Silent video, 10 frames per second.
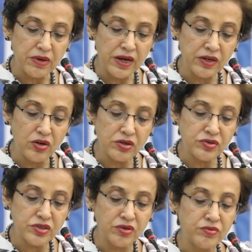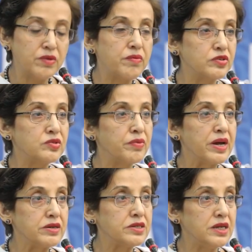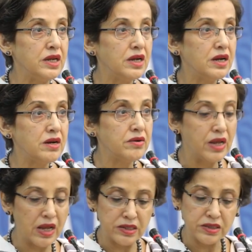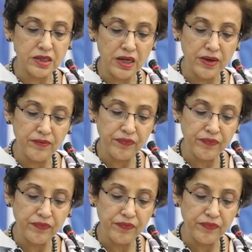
and consequent prosperity a reality.